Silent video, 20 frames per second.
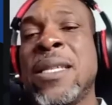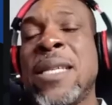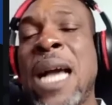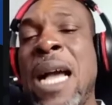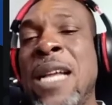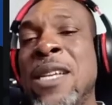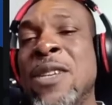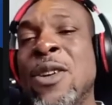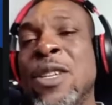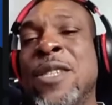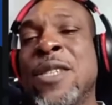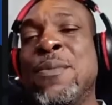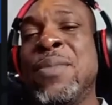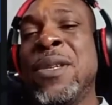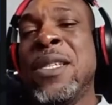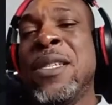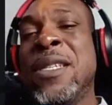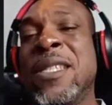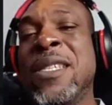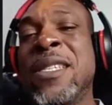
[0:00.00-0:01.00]
cannot
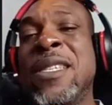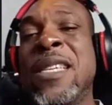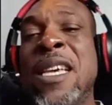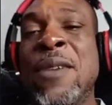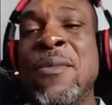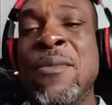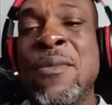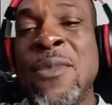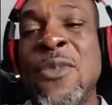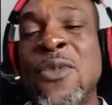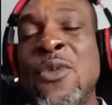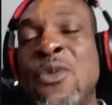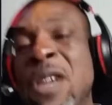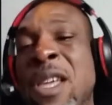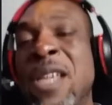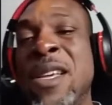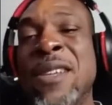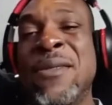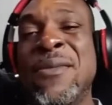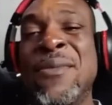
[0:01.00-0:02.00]
be the same way?